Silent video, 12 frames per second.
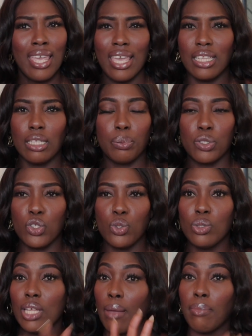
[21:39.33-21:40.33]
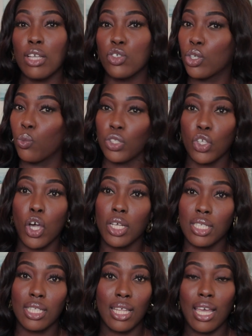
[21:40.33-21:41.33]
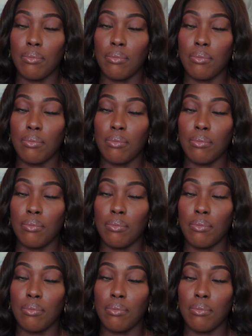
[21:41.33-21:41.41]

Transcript: and the patchouli. I'm not sure what's causing that.